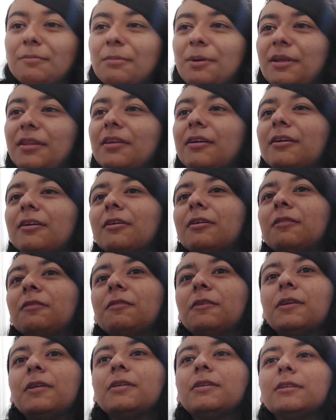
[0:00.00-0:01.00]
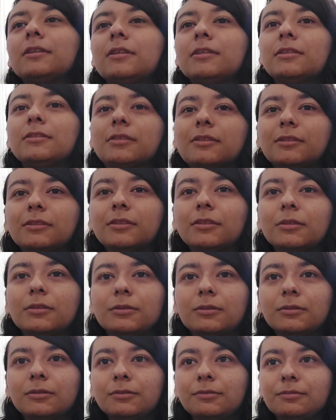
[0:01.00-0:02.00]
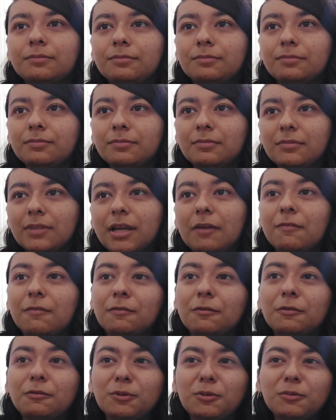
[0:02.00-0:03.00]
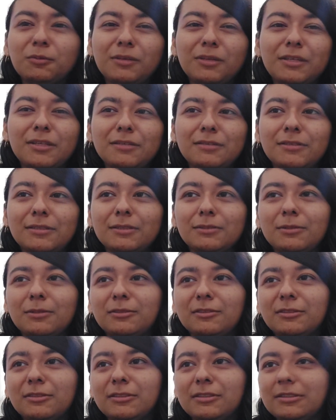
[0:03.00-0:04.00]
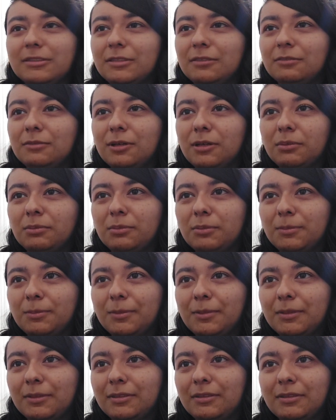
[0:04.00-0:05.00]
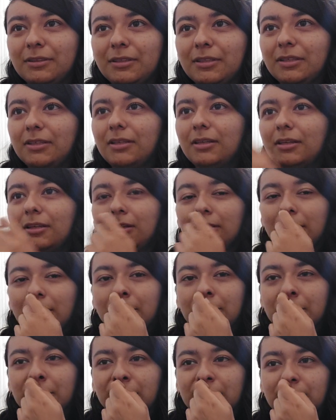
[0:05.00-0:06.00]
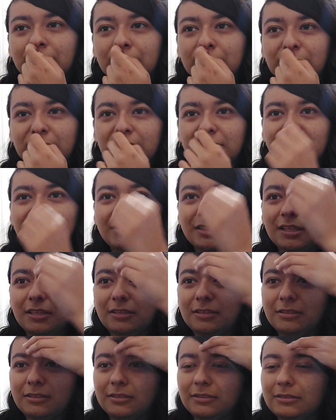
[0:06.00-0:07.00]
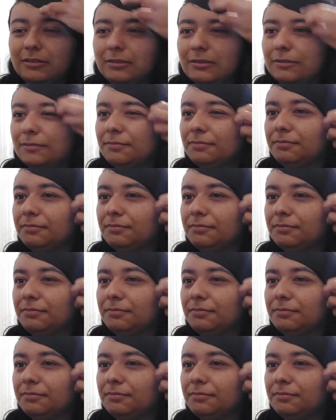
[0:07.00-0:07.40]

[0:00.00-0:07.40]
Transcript: by the gun fiend so like for a moment he was about to give up but he just couldn't stand it.